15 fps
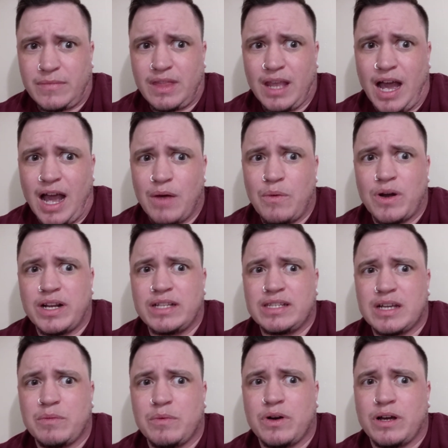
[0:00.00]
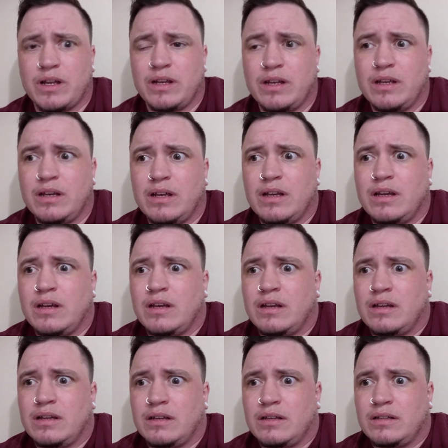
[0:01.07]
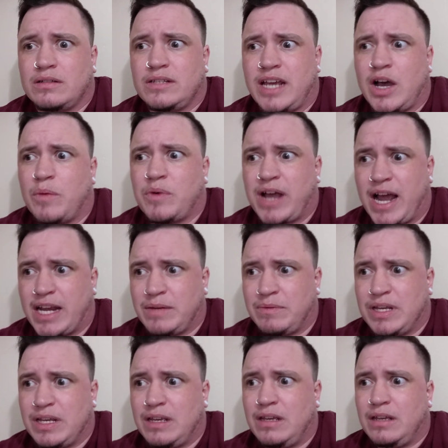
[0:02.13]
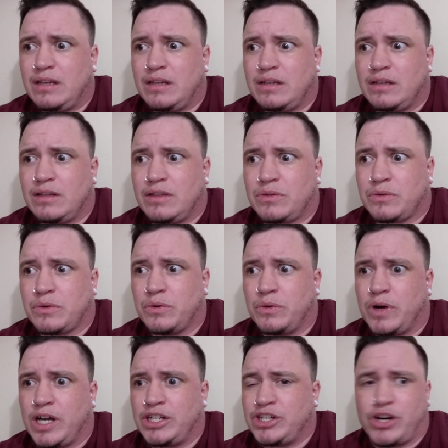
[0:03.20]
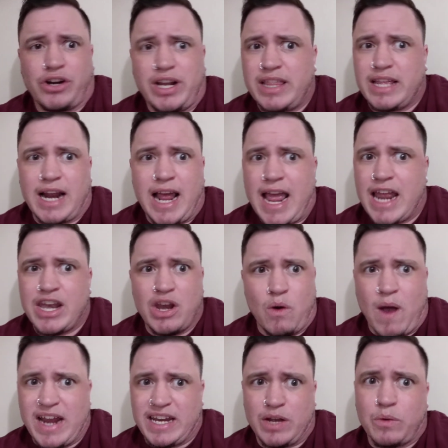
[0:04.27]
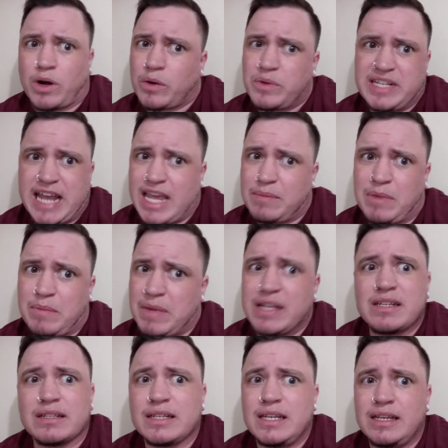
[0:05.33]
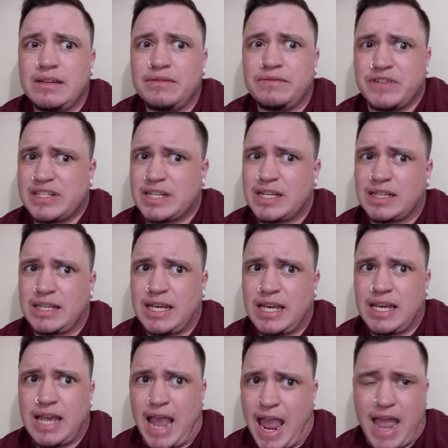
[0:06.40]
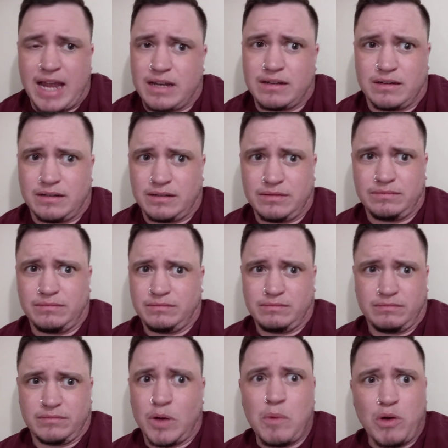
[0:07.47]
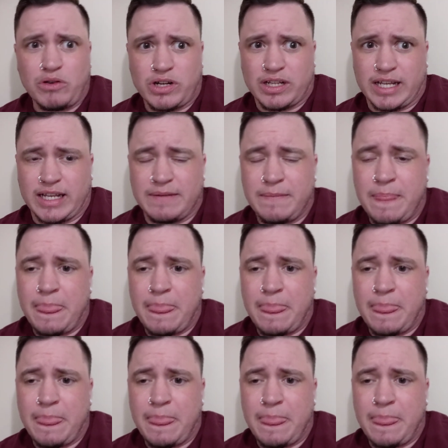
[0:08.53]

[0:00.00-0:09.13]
I wanted someone to help guide me through a journey that I had no idea where it would take me mentally, physically, and emotionally.